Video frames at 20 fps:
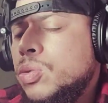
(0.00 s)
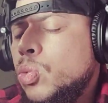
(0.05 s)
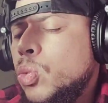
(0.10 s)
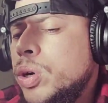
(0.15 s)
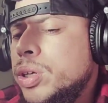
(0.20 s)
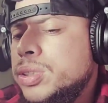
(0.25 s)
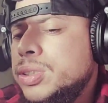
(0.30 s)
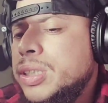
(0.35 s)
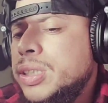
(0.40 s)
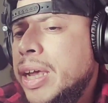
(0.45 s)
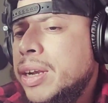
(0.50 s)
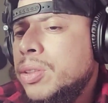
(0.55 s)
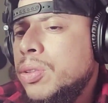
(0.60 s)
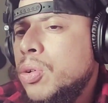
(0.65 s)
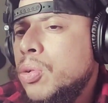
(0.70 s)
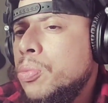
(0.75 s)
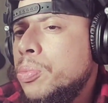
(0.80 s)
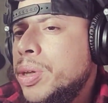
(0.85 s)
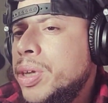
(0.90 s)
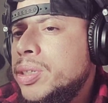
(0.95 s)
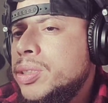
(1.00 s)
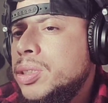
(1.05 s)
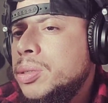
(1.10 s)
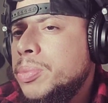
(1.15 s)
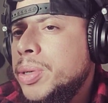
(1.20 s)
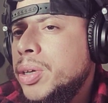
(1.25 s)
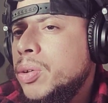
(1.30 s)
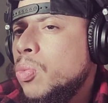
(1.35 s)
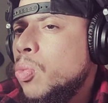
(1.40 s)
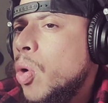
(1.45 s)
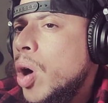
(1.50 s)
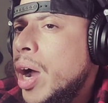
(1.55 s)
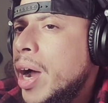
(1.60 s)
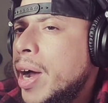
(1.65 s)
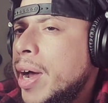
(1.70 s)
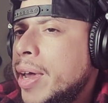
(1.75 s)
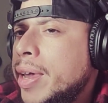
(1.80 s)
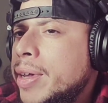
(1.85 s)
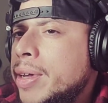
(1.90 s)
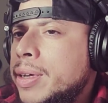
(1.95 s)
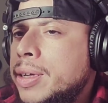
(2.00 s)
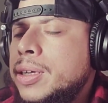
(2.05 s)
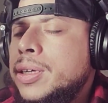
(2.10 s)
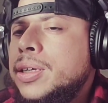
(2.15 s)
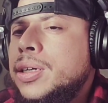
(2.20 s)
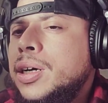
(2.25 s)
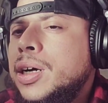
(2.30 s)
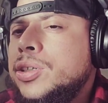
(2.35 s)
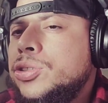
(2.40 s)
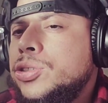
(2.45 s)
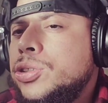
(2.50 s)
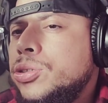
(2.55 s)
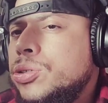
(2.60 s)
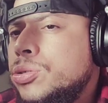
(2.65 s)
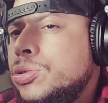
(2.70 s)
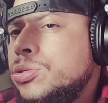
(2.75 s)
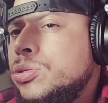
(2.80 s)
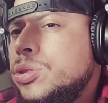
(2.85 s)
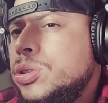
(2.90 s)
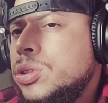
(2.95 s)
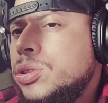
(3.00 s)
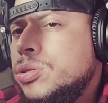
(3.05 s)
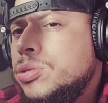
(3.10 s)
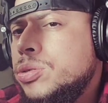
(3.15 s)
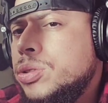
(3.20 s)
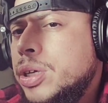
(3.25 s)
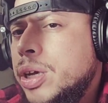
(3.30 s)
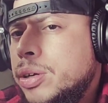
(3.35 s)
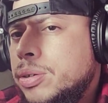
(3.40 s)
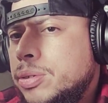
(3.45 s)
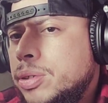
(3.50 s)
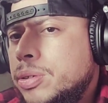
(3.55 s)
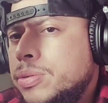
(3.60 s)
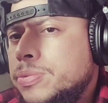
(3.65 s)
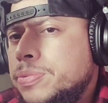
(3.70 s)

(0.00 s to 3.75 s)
what standalone means to me and why I choose to use standalone.